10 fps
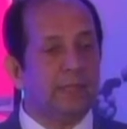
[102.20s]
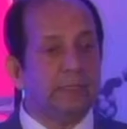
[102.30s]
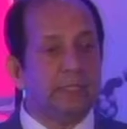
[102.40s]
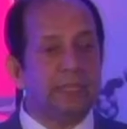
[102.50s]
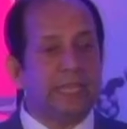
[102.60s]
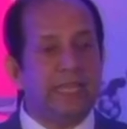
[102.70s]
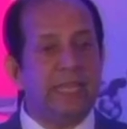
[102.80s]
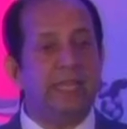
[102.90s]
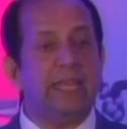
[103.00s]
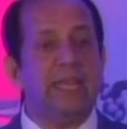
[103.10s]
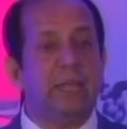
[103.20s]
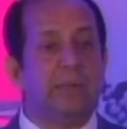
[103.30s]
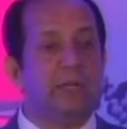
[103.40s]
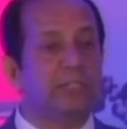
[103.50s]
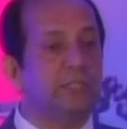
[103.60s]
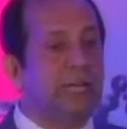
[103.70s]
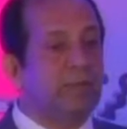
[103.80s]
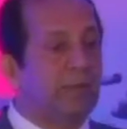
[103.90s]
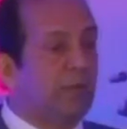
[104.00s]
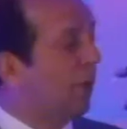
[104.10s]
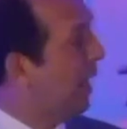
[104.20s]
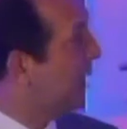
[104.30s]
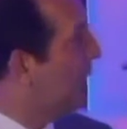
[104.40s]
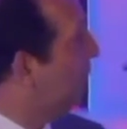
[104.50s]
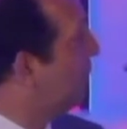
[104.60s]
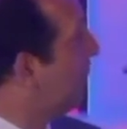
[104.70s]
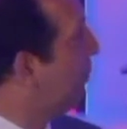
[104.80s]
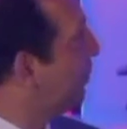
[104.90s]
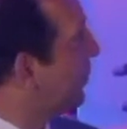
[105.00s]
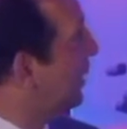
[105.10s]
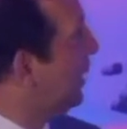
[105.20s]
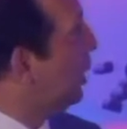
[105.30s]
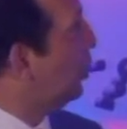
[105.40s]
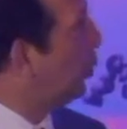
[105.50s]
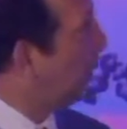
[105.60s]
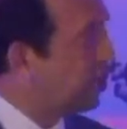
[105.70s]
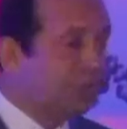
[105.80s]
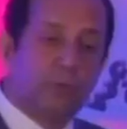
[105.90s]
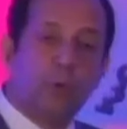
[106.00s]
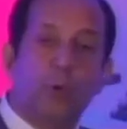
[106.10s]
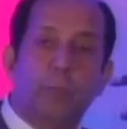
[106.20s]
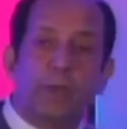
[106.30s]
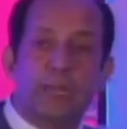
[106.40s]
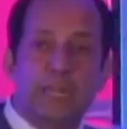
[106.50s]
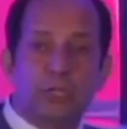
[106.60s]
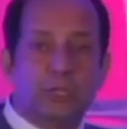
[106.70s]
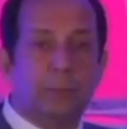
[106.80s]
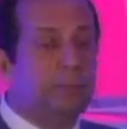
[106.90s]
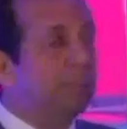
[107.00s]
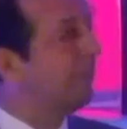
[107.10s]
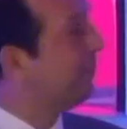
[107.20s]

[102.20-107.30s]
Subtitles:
The key enablers that we require now. To achieve global leadership